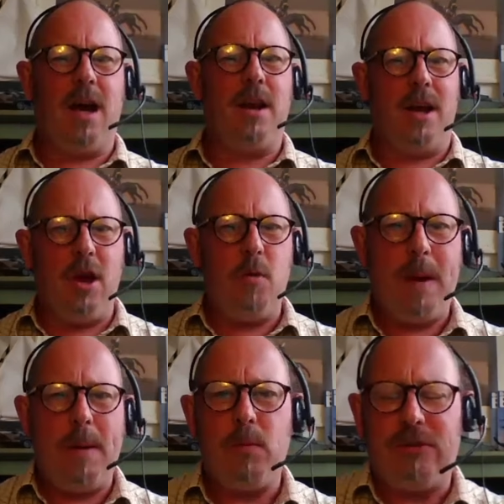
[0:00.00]
I, I know
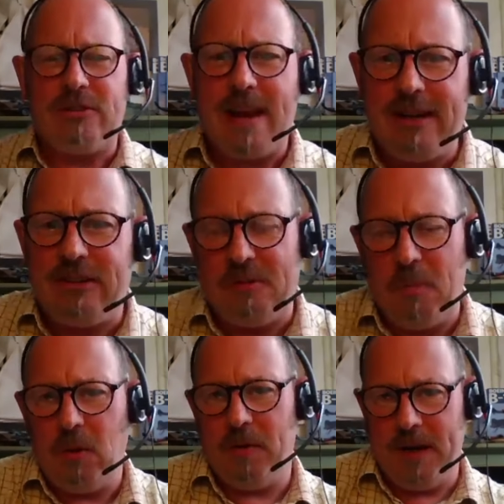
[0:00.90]
people were slightly
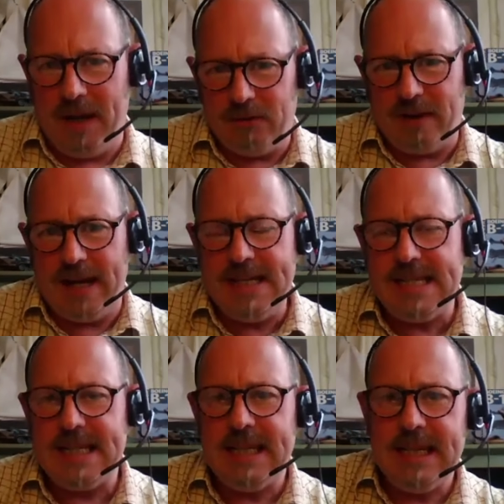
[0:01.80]
smaller in those days,